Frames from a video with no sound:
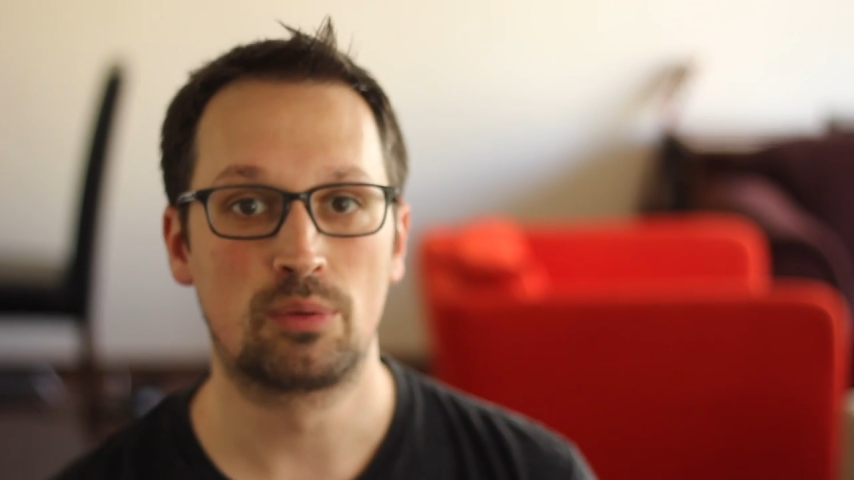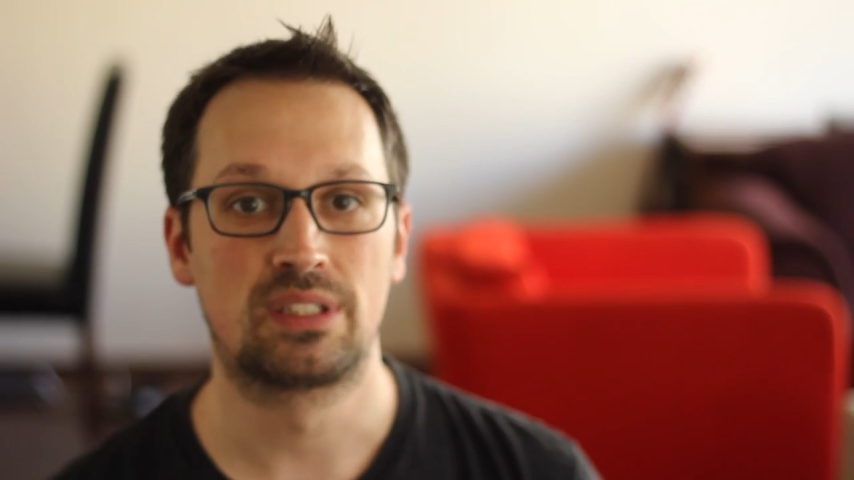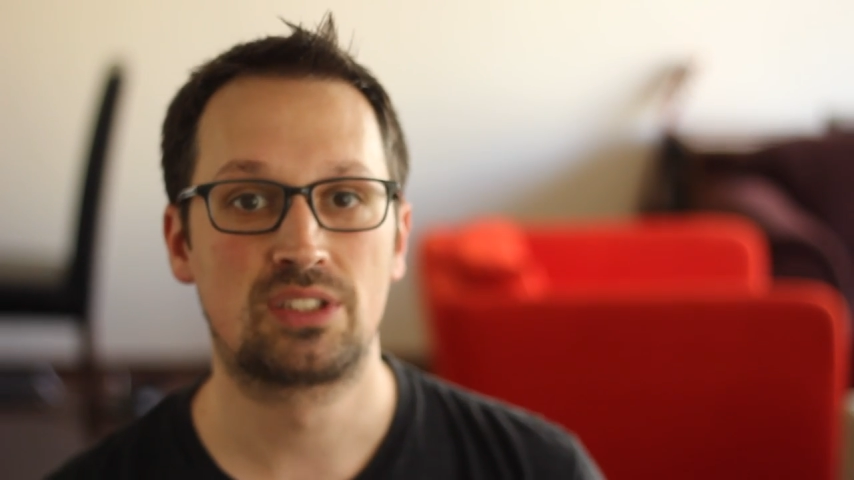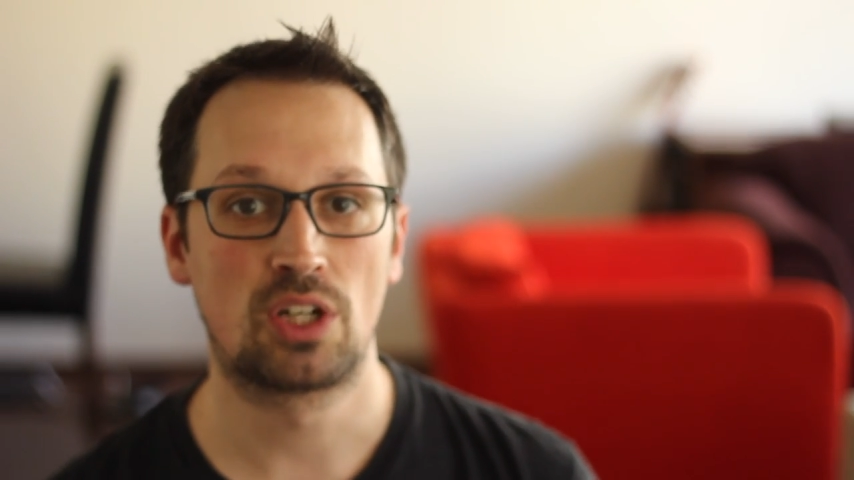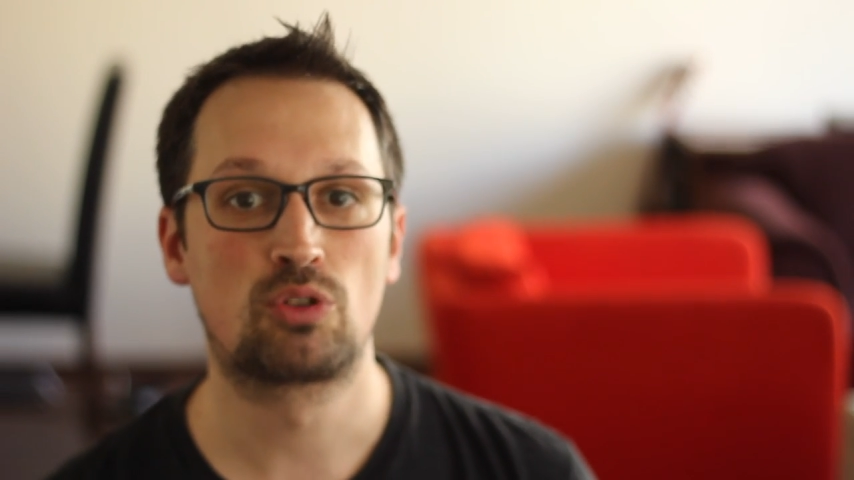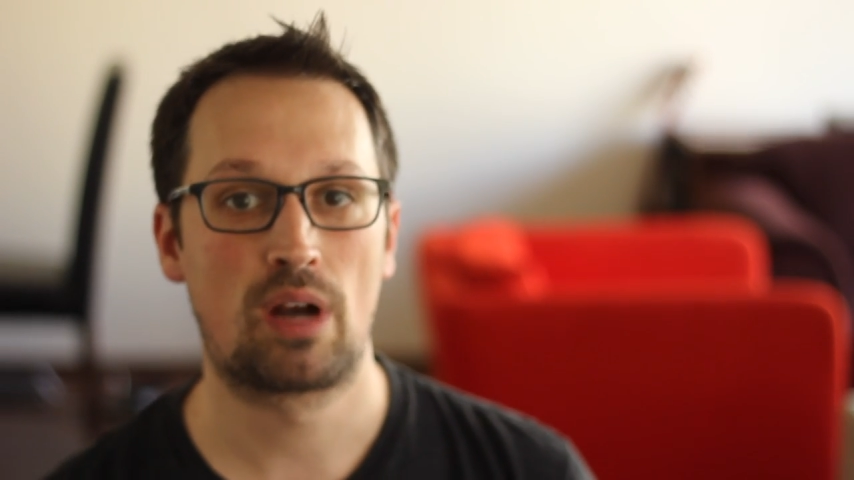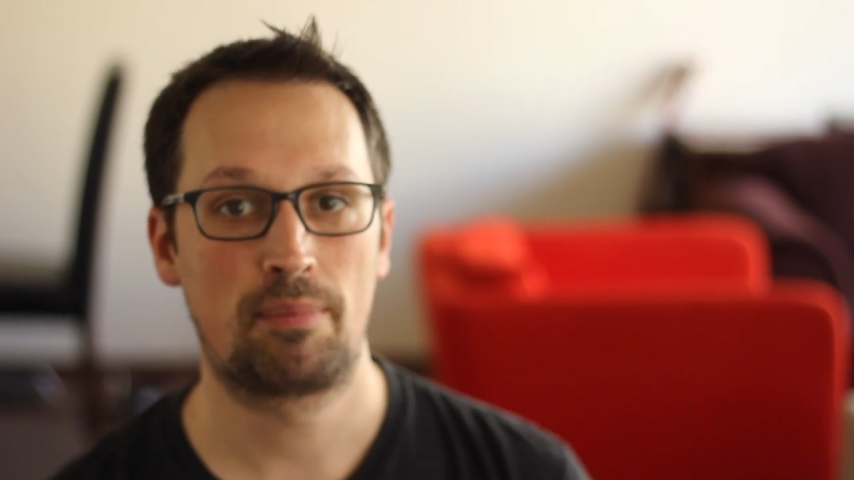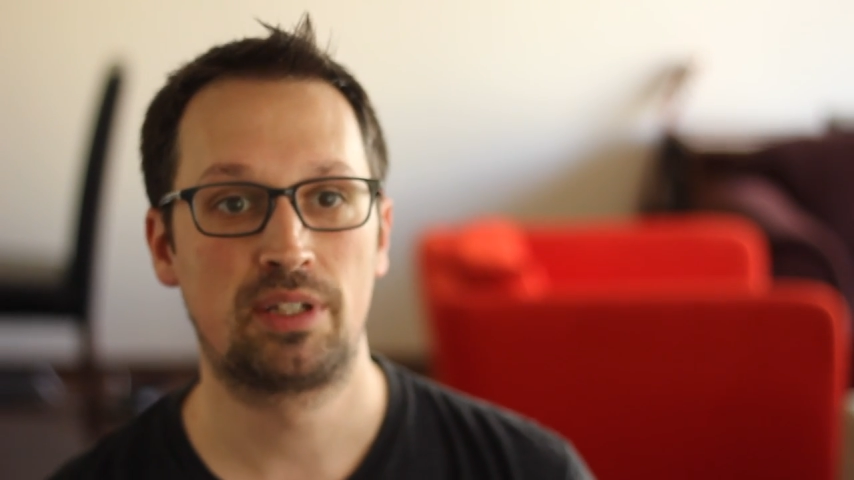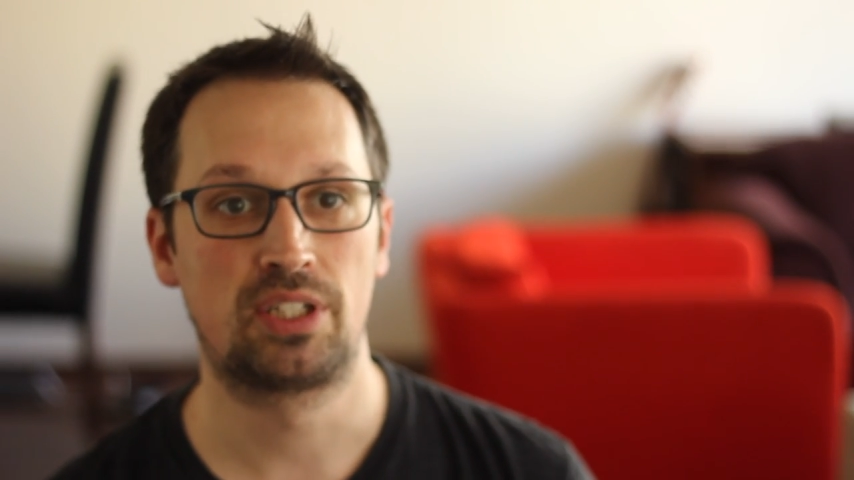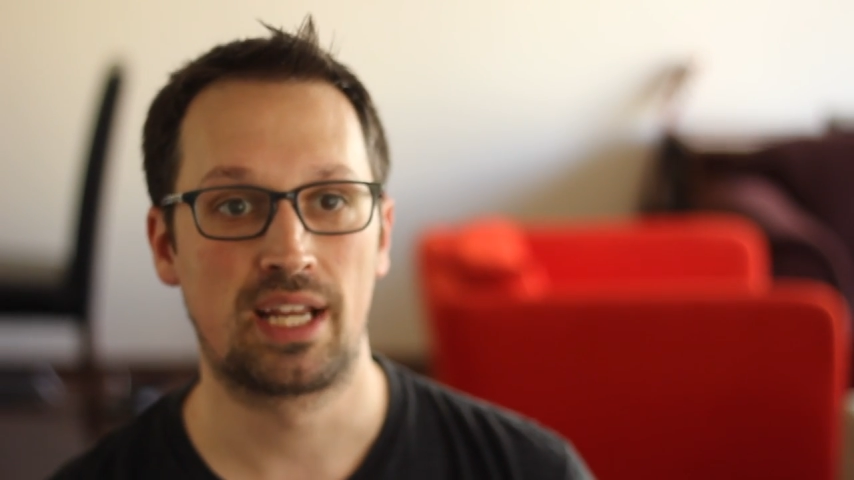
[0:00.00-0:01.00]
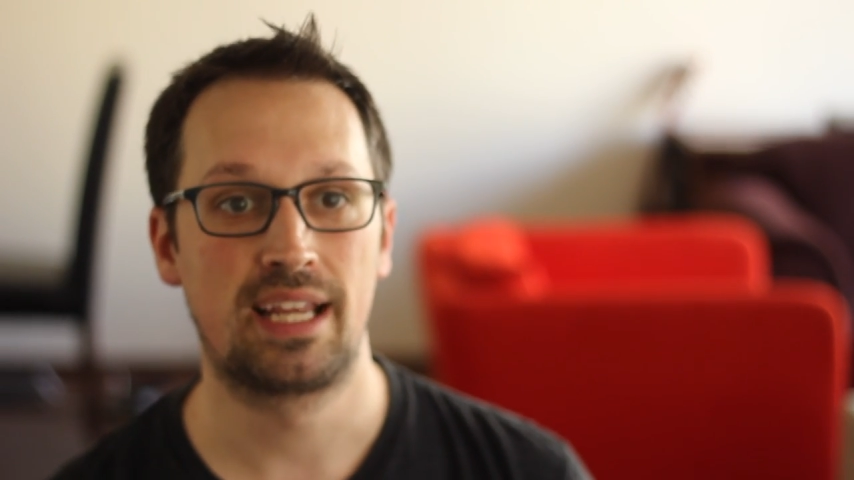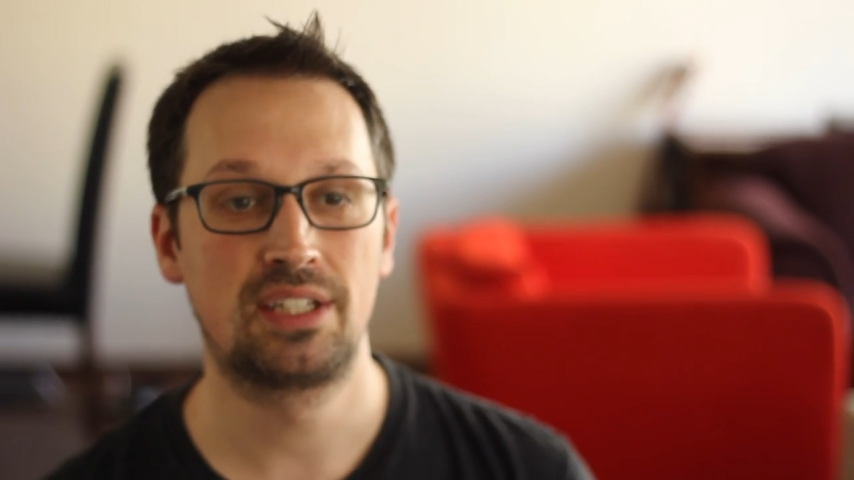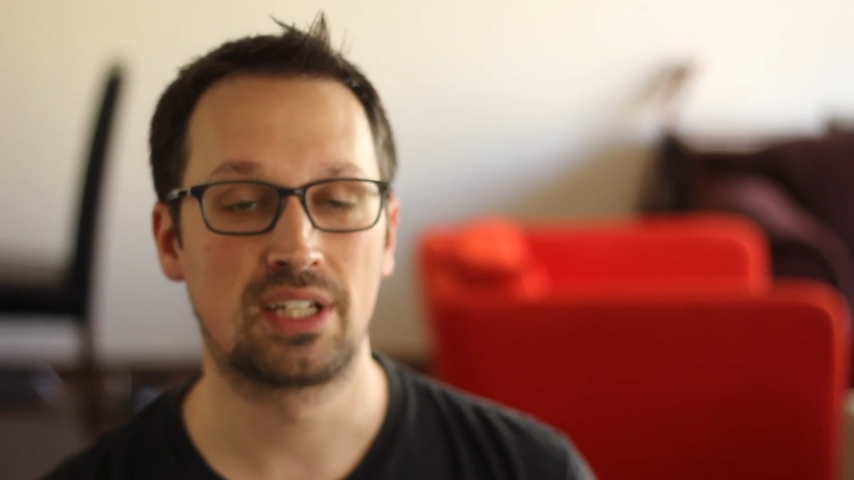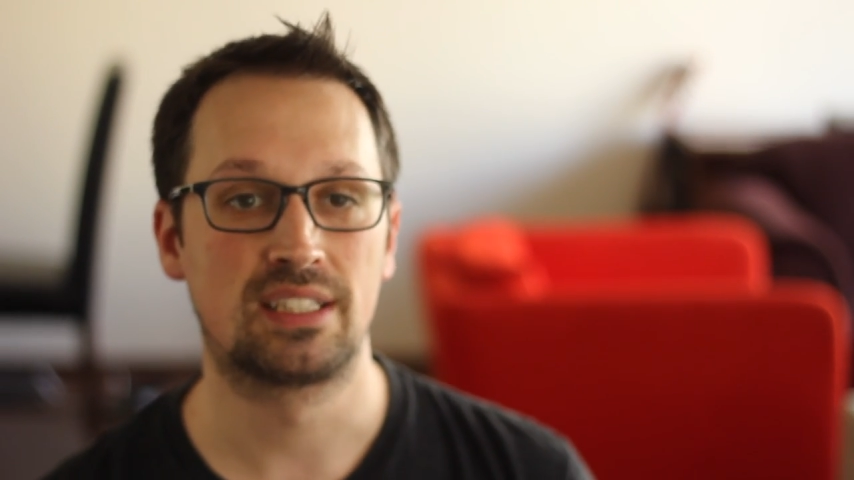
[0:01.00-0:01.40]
with such rapid change